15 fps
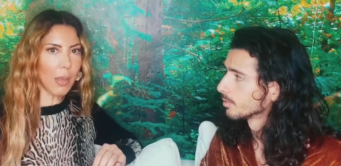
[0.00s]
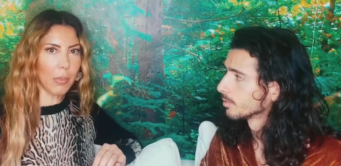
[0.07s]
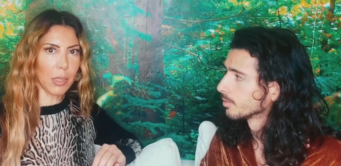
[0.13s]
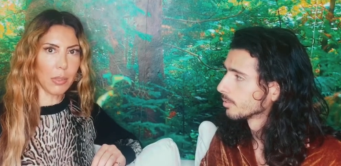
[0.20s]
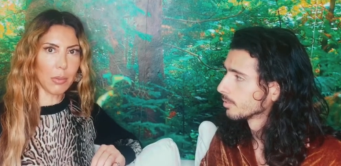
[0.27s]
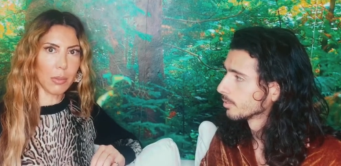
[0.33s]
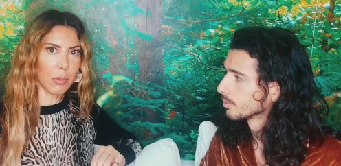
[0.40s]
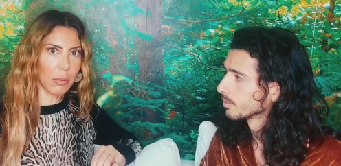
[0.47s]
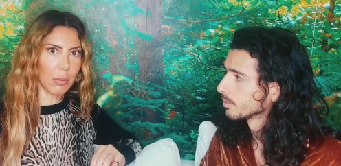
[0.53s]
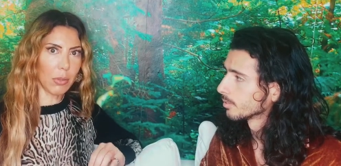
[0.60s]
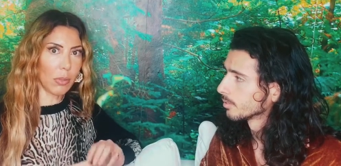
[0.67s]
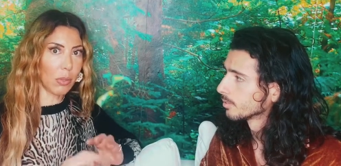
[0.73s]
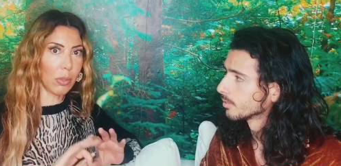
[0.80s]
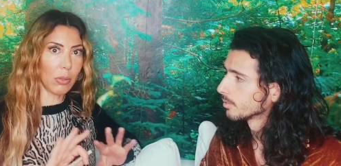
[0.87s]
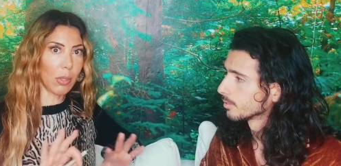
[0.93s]
Speaker 1: and
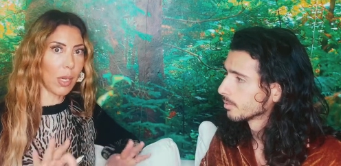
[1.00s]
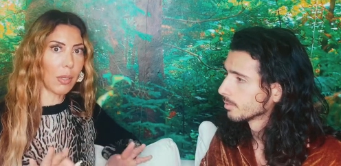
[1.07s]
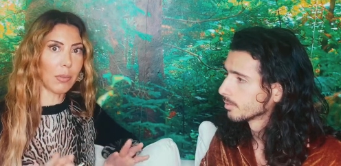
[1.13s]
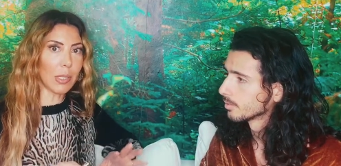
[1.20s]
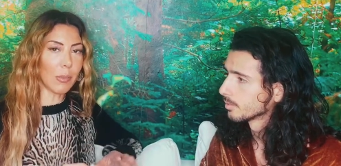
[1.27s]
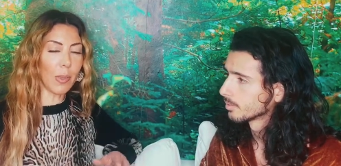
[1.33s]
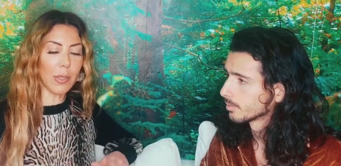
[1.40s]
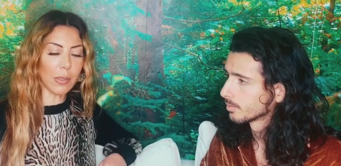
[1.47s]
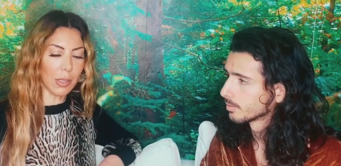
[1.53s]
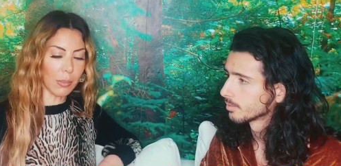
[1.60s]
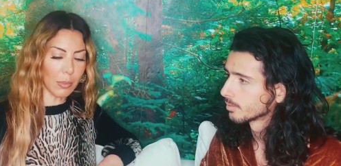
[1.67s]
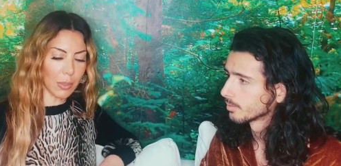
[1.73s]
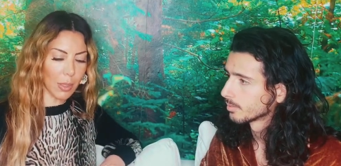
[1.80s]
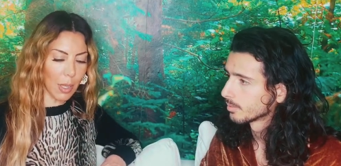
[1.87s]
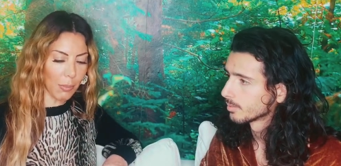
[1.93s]
you are
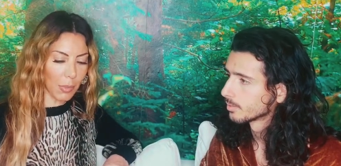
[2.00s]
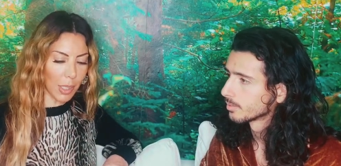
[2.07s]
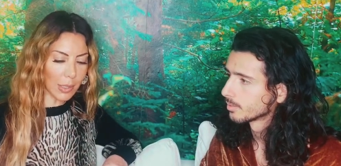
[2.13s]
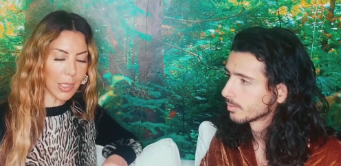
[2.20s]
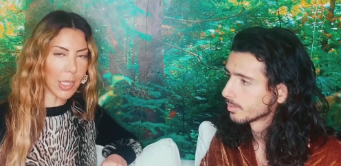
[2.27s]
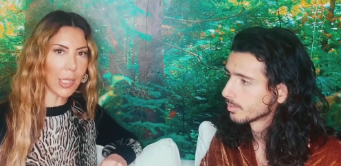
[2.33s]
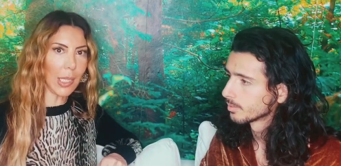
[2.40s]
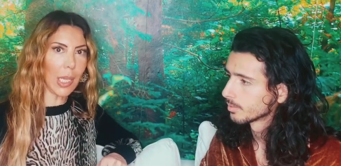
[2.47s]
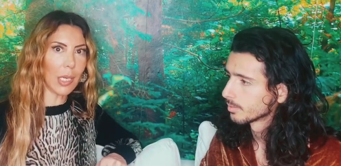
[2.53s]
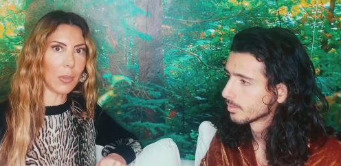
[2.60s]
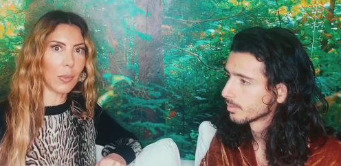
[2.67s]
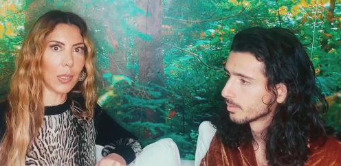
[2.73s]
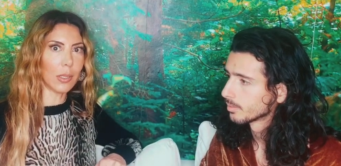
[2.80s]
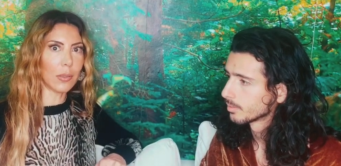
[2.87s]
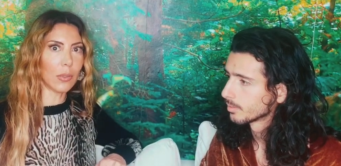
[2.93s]
responsible. I'm not telling
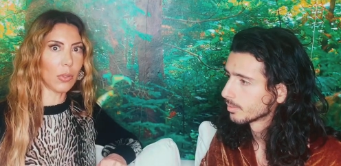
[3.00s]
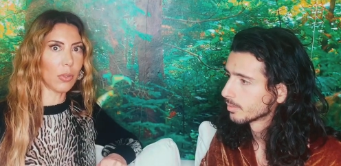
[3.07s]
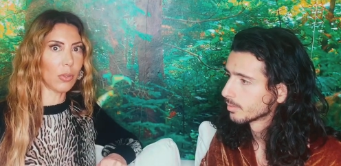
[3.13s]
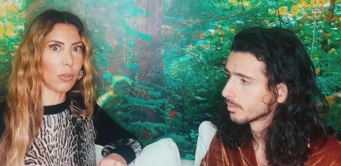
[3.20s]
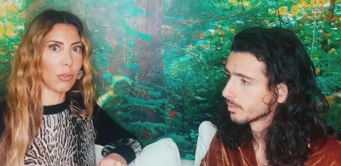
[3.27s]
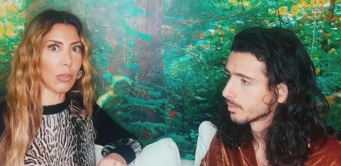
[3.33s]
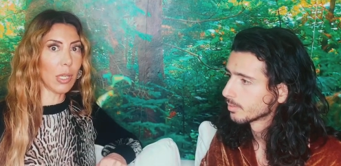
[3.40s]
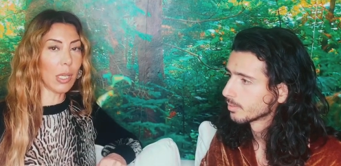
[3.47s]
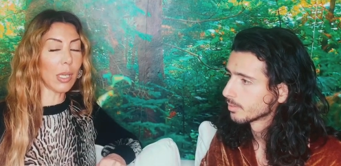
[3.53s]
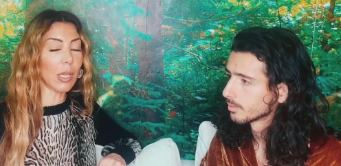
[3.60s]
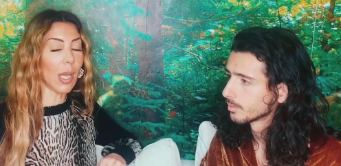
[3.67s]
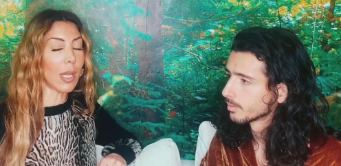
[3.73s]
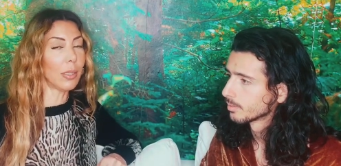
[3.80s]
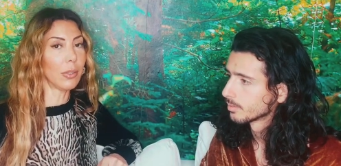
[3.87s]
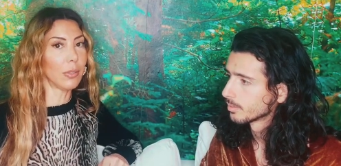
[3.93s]
anyone to go drink a
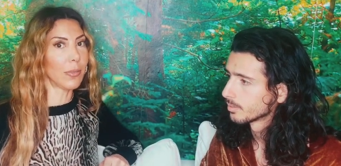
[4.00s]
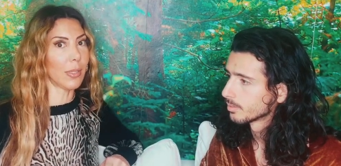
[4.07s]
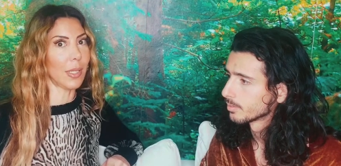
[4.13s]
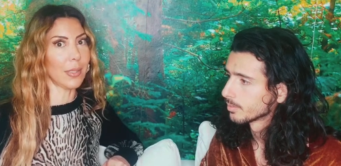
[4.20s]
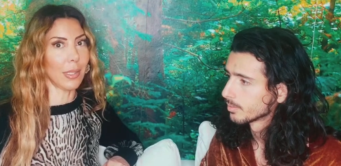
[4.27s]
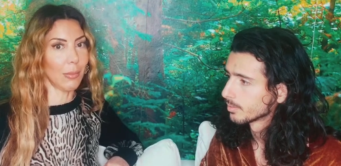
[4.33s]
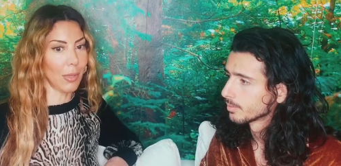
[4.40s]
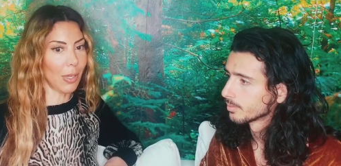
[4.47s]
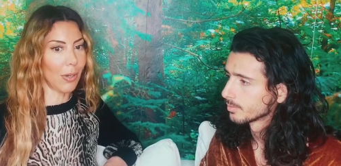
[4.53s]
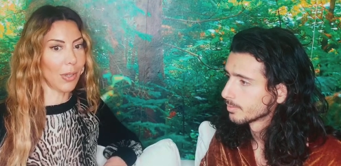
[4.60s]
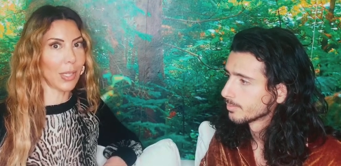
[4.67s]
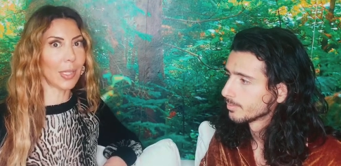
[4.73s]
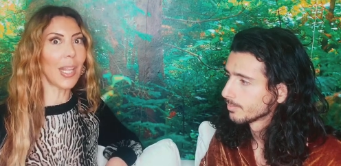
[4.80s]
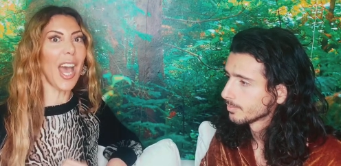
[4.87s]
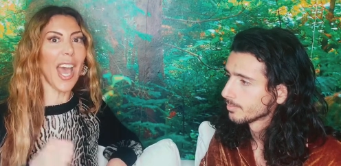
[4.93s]
gallon of sesame
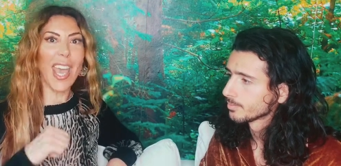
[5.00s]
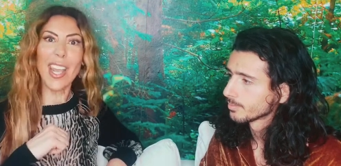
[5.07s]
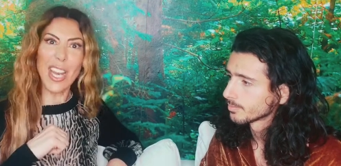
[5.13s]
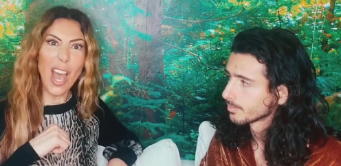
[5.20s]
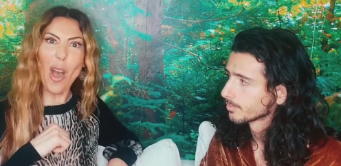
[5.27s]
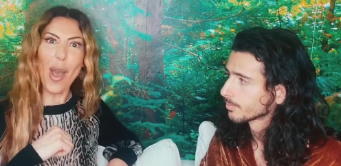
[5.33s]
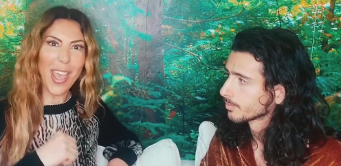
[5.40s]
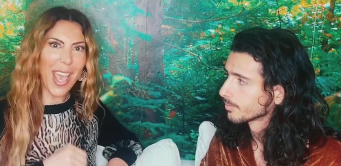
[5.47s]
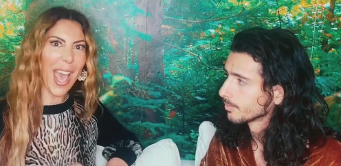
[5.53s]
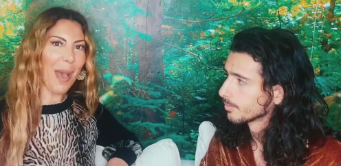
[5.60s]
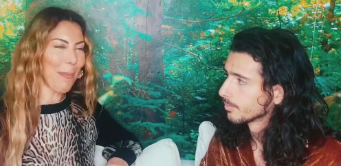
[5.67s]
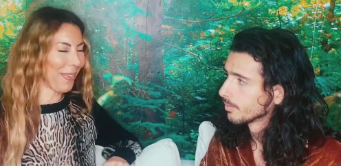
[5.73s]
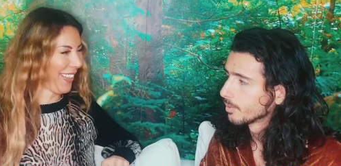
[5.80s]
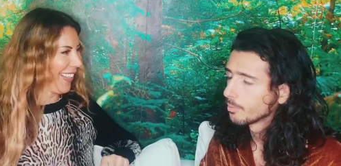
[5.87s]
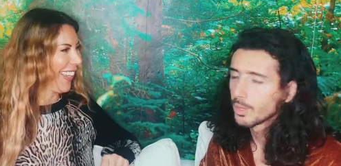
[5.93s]
oil.
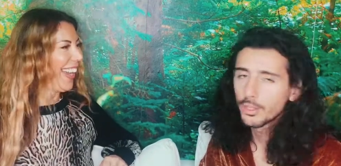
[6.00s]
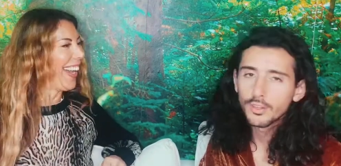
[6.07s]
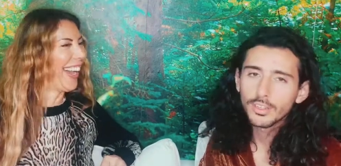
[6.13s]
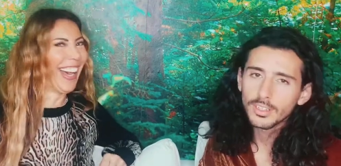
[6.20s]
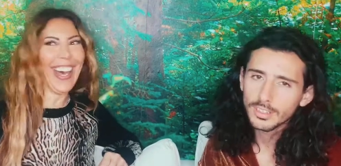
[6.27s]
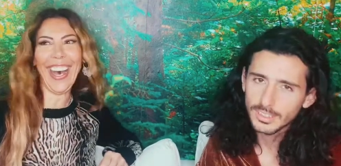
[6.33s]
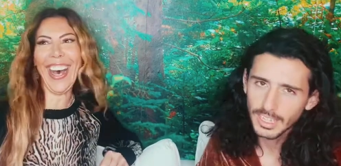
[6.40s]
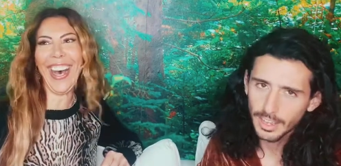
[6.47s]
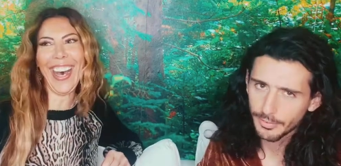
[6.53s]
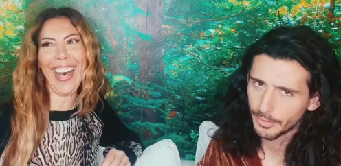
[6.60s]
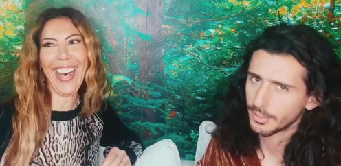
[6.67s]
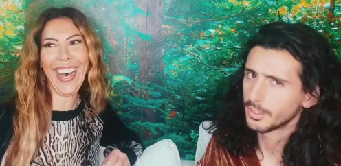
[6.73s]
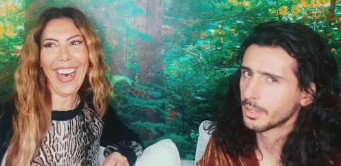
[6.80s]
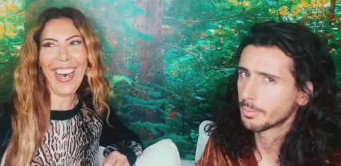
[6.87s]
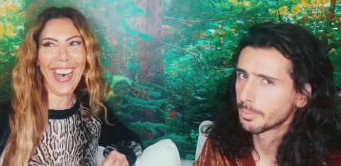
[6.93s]
Speaker 2: but you can
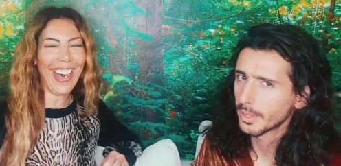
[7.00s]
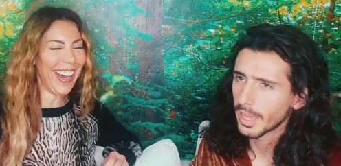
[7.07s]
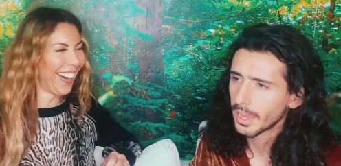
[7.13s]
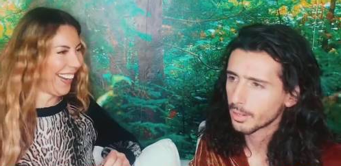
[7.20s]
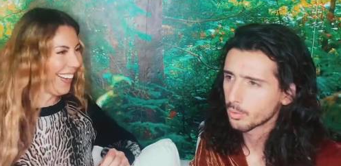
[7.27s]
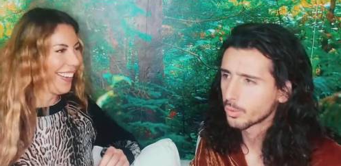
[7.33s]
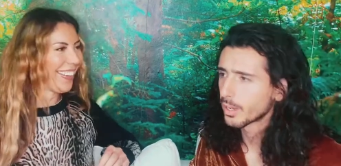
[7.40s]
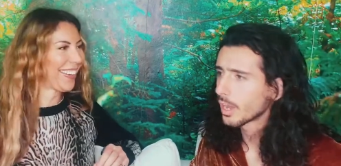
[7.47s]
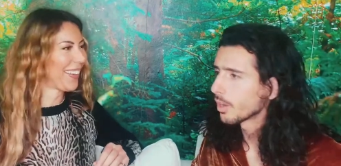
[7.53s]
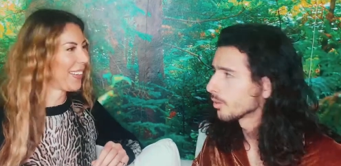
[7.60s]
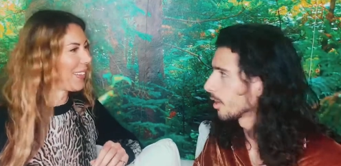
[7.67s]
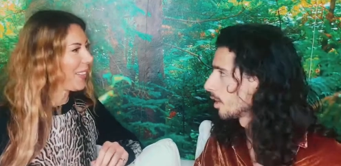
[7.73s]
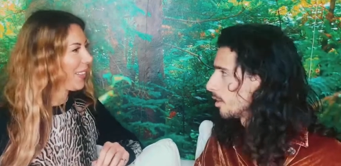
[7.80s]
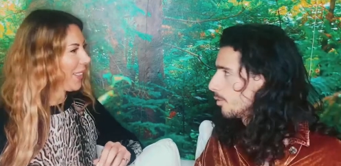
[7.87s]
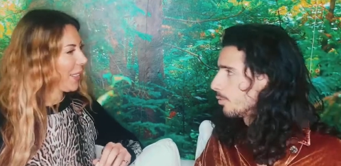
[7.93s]
definitely apply it without
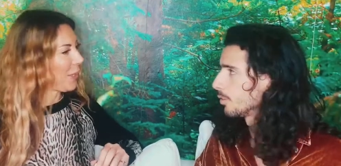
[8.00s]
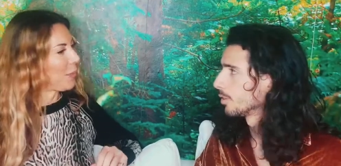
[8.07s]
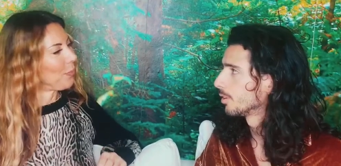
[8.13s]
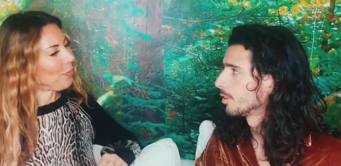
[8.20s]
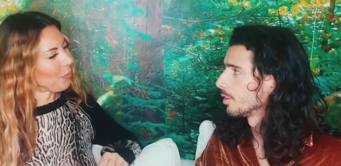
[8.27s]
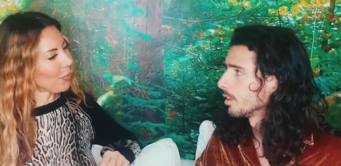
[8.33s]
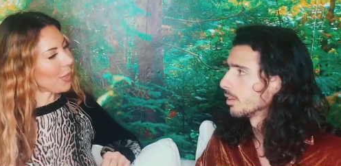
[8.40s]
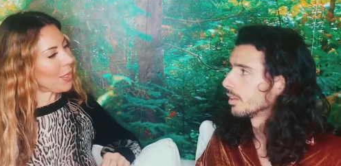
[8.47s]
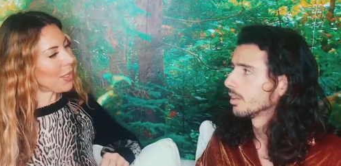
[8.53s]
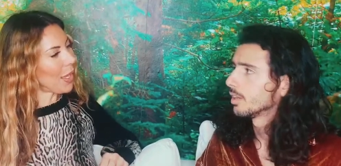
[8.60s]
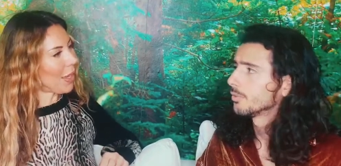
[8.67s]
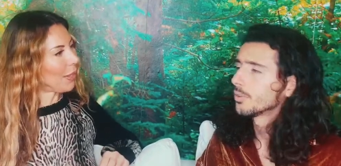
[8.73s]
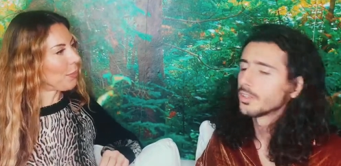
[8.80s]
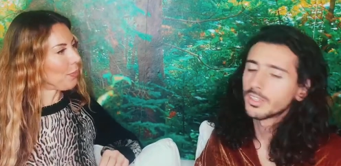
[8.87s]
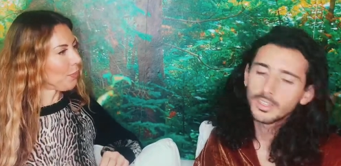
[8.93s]
any fear. Yeah.
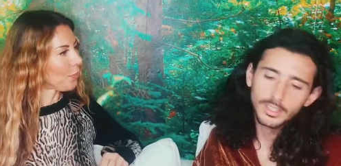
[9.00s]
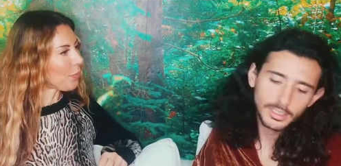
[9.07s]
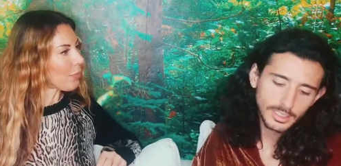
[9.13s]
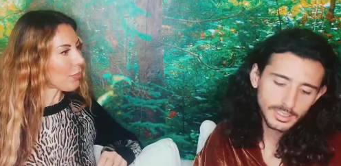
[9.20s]
Even the the